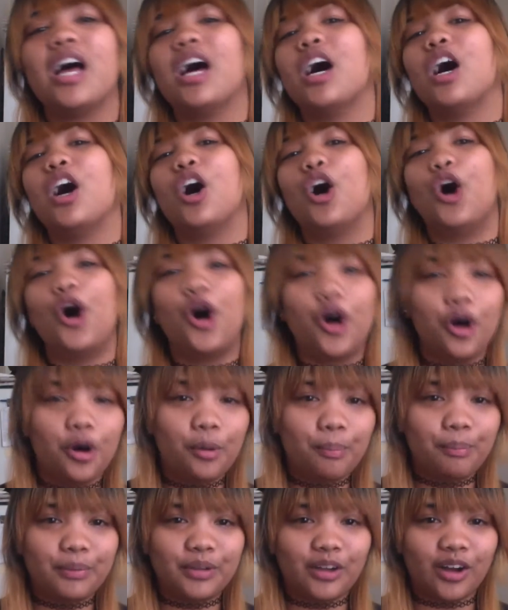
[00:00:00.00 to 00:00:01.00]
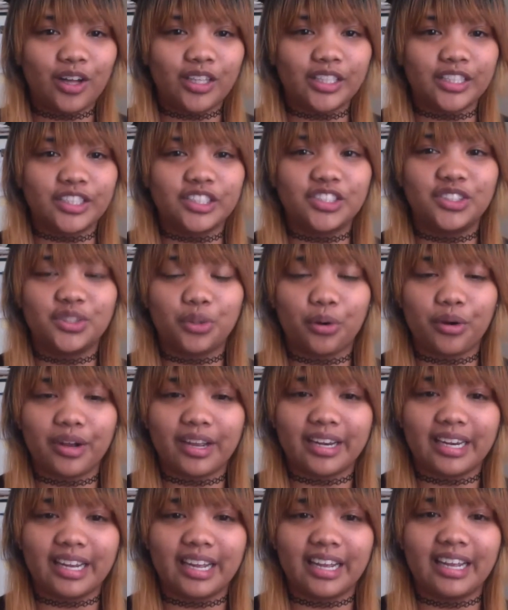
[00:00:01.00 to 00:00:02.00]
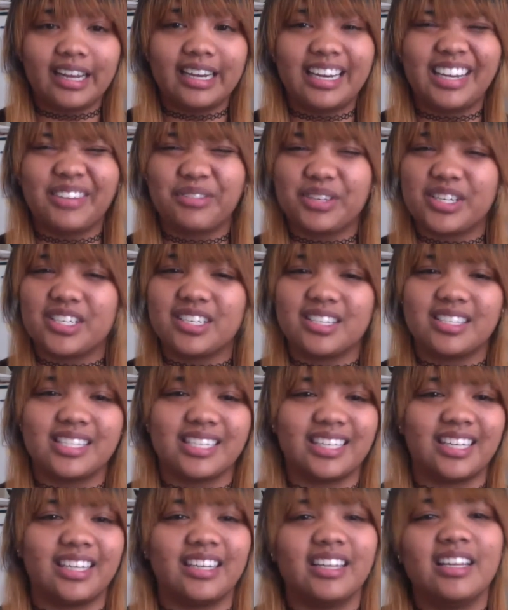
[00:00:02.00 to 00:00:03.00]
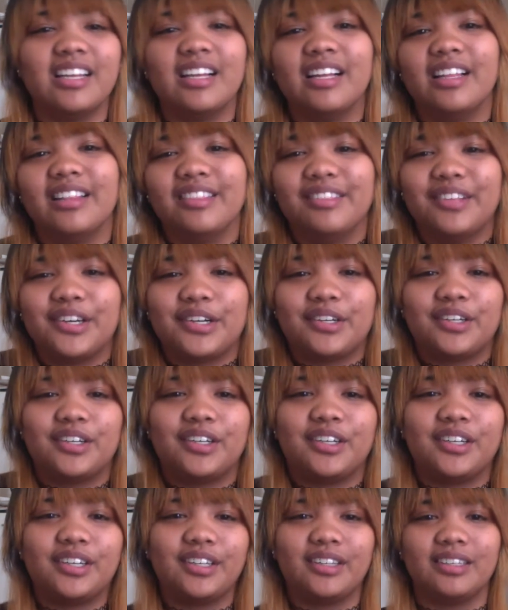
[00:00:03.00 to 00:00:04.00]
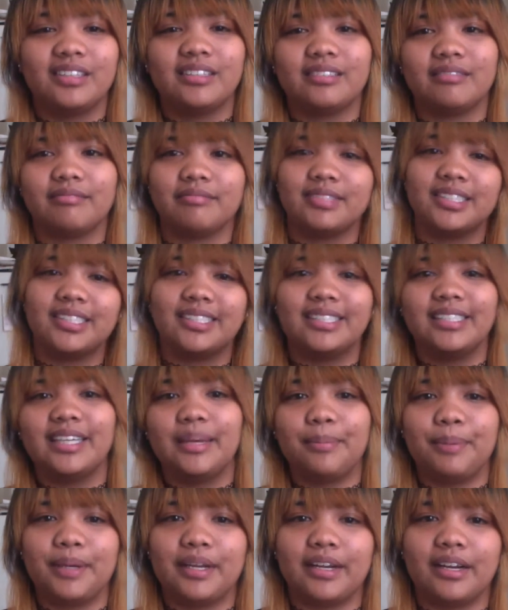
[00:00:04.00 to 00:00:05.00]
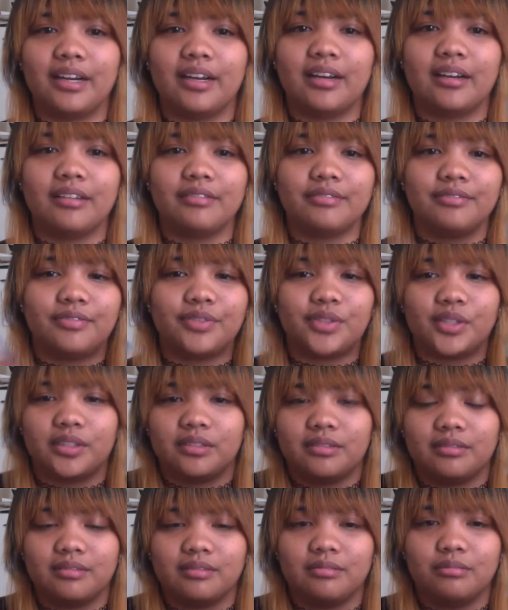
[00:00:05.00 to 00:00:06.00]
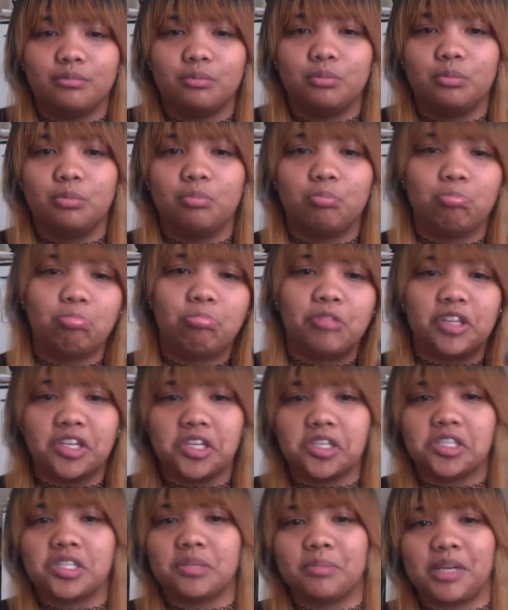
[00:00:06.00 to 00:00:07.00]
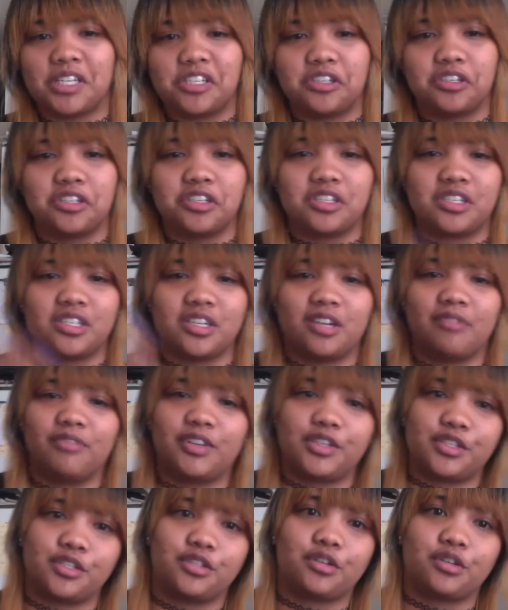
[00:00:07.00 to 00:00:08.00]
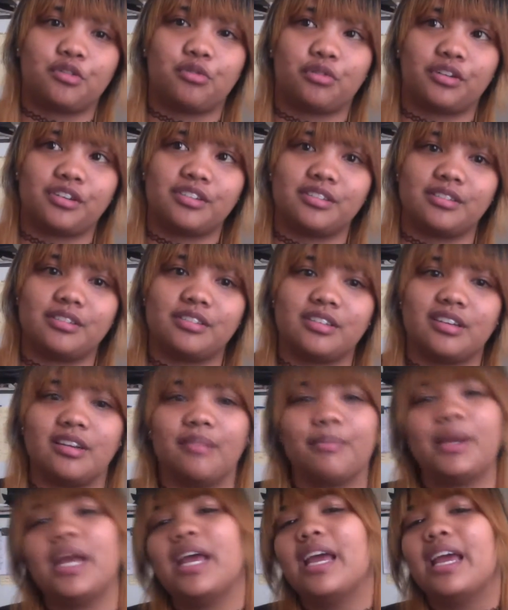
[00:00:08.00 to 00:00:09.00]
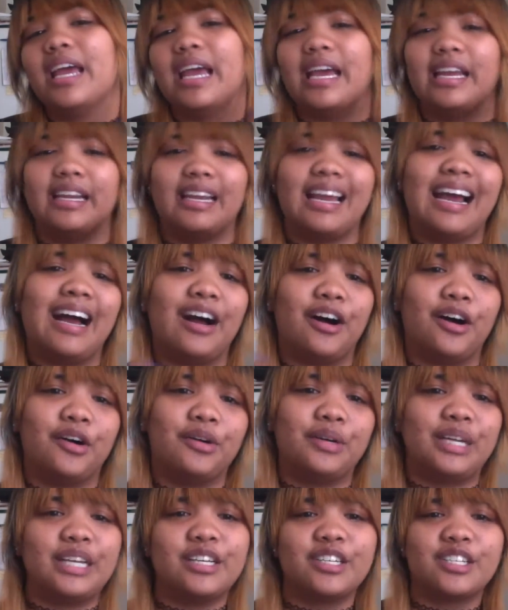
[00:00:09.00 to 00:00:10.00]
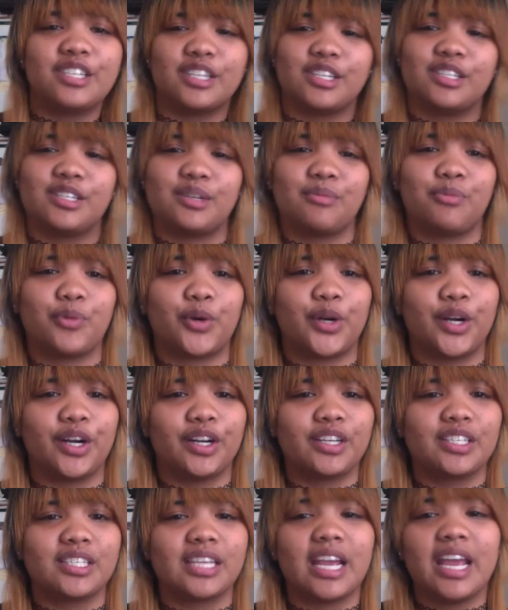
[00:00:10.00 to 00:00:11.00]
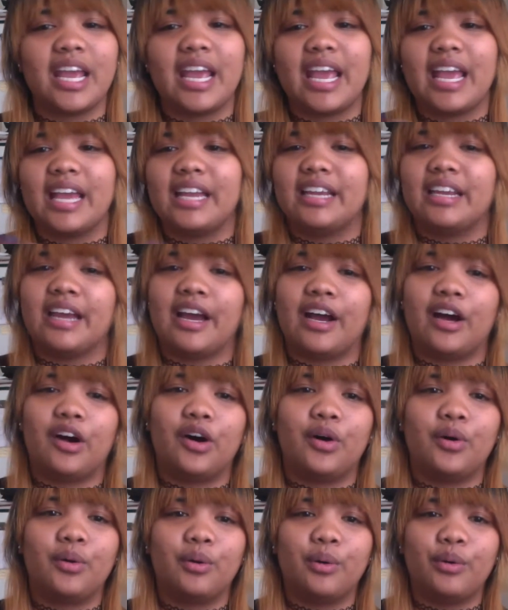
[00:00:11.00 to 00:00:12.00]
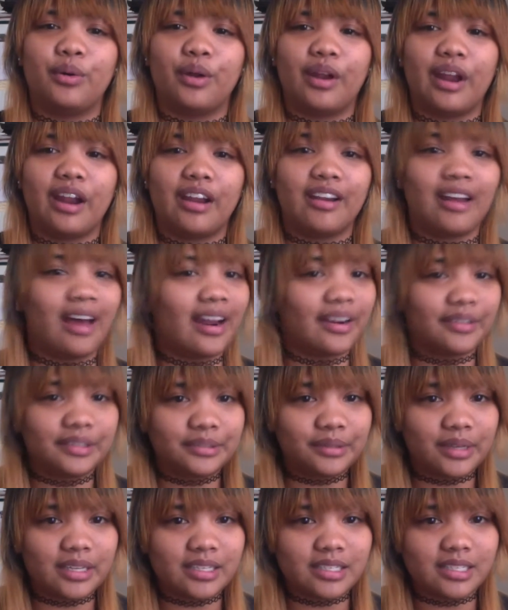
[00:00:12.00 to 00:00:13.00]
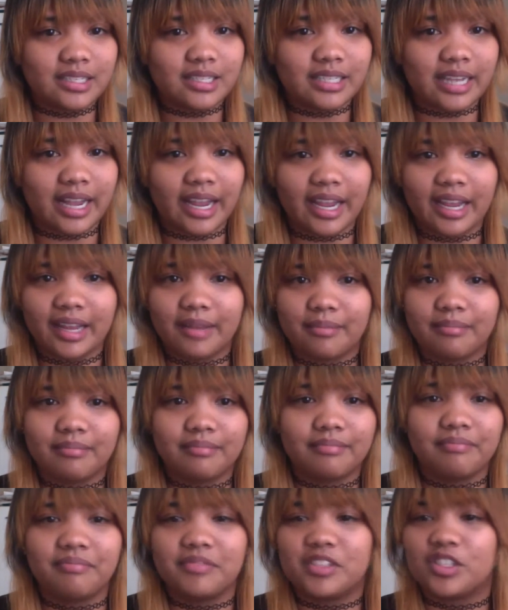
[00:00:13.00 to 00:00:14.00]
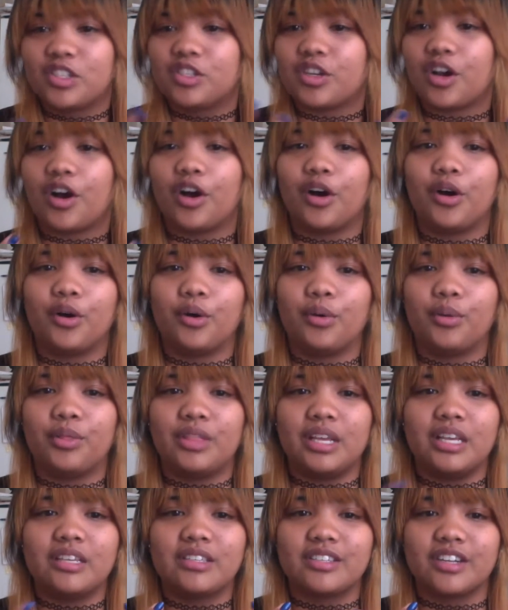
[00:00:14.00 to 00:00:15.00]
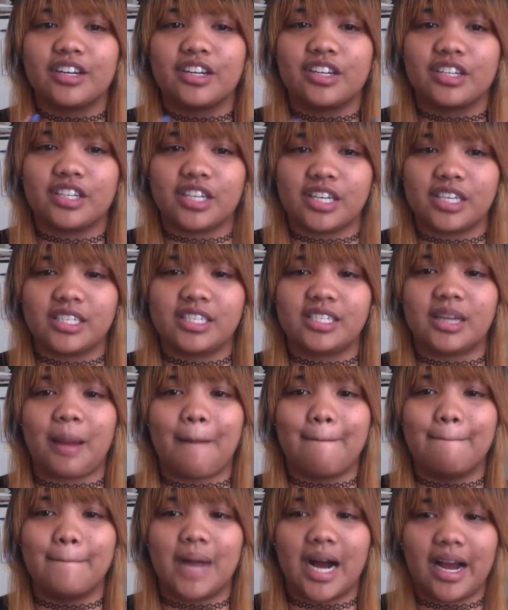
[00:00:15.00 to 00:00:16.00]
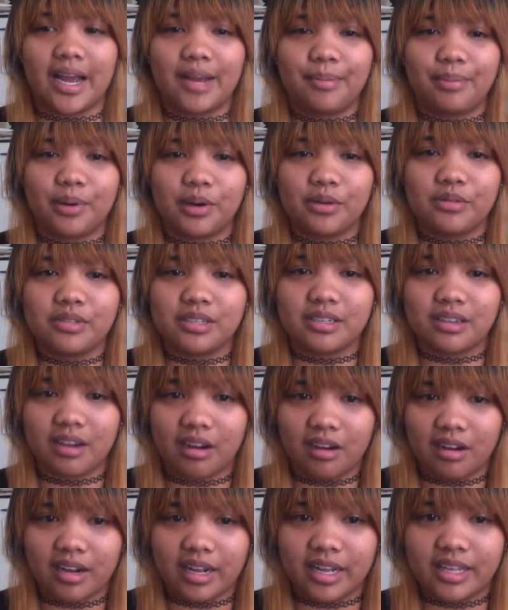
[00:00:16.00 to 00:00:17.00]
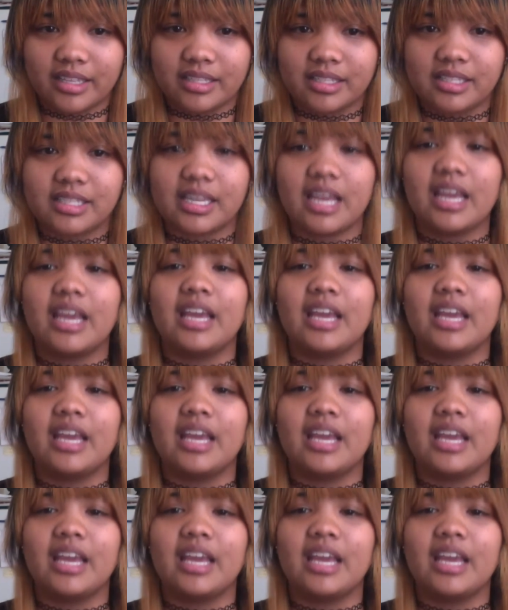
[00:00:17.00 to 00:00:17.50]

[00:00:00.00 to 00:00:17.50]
Hope y'all enjoyed it. It was just a little snippet of the semester system versus the quarter system and how each system works. Now, not everyone's the same, so these are just my pros and cons.